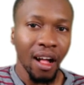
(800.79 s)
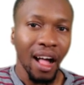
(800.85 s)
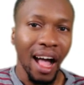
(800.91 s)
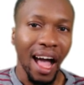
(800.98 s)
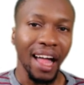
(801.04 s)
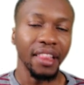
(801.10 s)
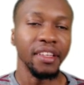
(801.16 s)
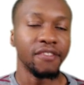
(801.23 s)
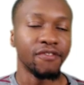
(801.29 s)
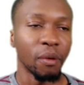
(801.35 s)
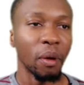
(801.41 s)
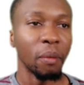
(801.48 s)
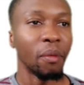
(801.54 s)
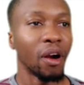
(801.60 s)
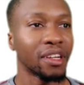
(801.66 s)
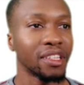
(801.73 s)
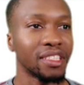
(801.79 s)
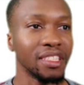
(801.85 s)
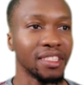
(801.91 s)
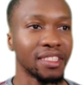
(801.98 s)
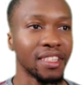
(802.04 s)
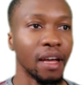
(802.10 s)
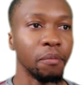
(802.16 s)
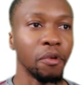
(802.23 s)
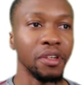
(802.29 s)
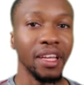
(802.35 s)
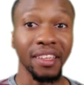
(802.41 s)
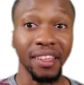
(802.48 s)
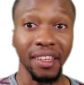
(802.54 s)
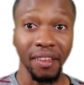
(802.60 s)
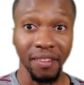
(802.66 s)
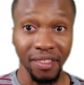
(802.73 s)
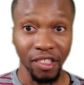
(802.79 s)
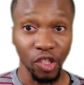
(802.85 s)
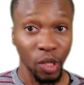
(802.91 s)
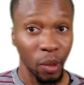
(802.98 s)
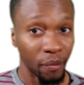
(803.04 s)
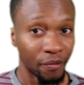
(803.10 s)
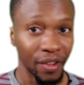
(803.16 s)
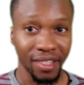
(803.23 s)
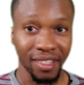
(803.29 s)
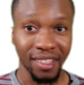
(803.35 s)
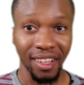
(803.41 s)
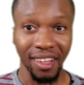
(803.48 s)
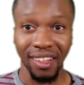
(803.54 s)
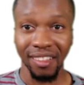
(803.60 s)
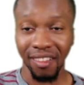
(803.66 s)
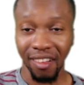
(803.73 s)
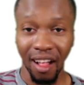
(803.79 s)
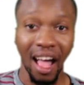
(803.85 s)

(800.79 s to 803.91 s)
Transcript: At least from a marketing standpoint, that gives Jump Festa